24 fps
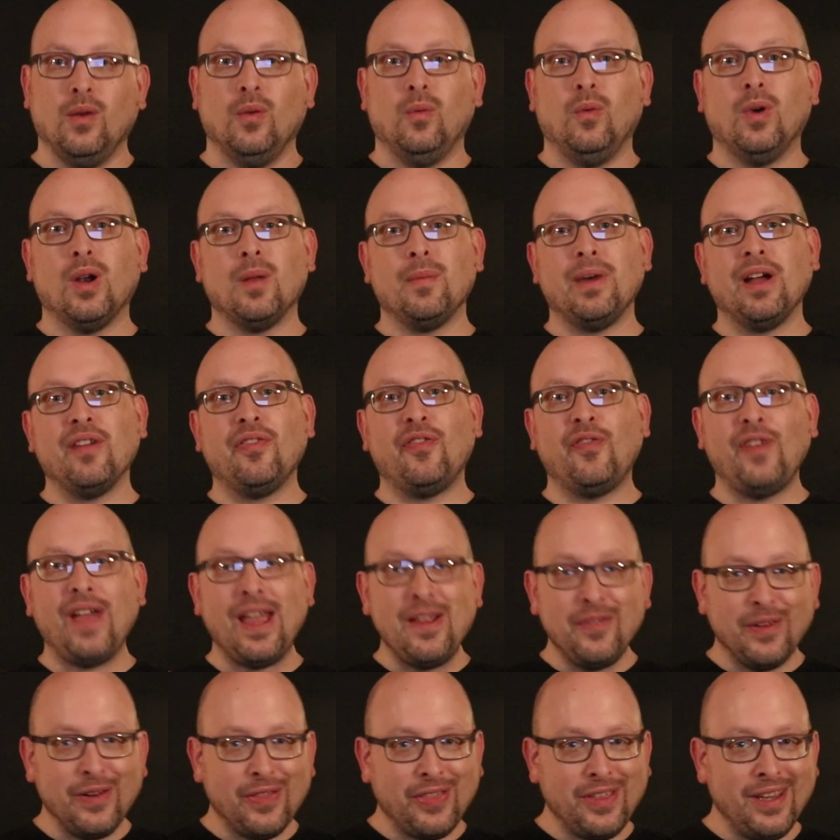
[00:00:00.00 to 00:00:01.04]
One of my
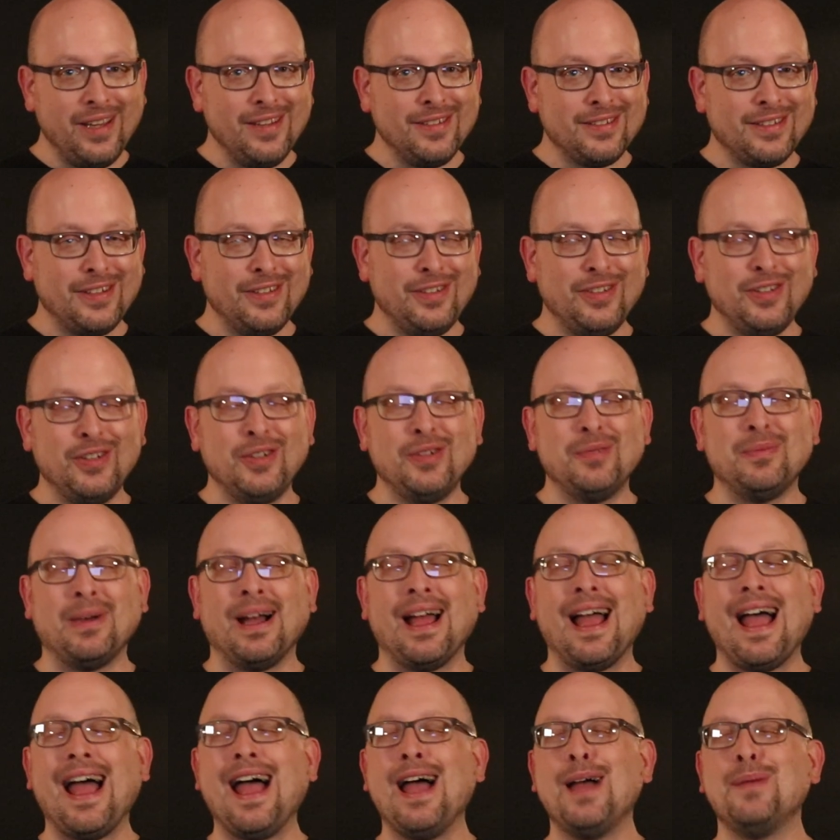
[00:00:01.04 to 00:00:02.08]
favorite things to do, my
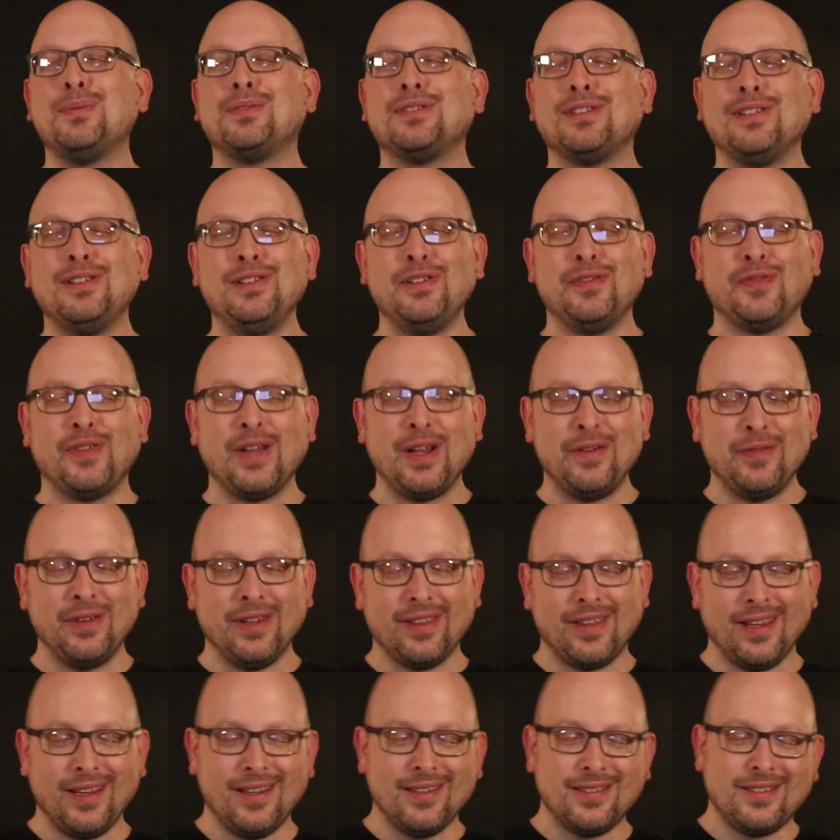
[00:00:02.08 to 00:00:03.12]
absolute favorite
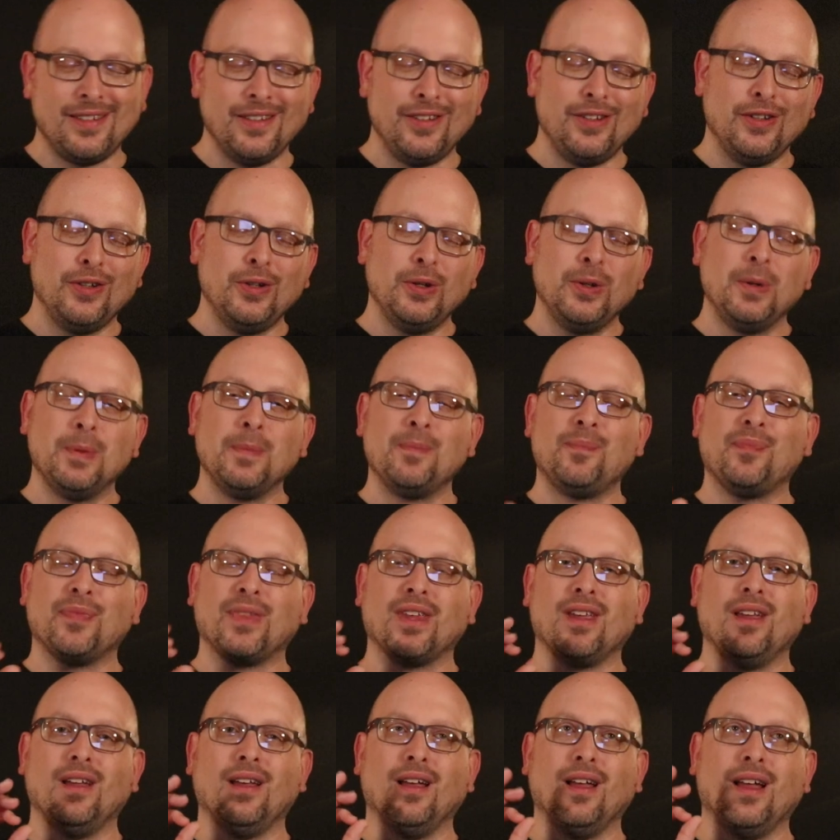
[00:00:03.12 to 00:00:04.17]
things to do,
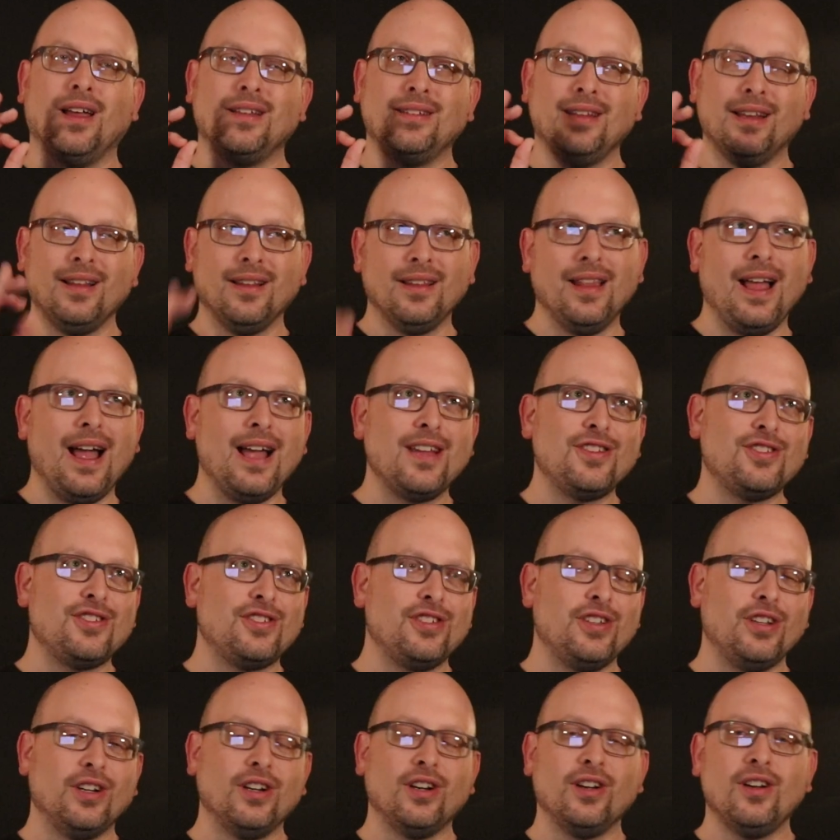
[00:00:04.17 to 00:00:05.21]
I did it last
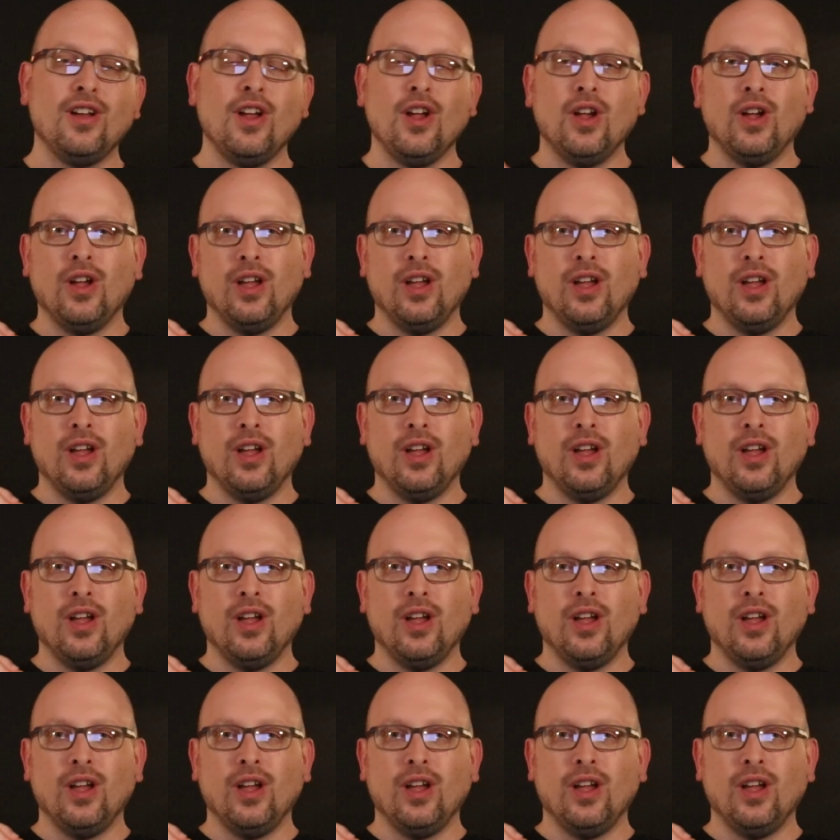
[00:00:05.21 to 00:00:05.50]
year.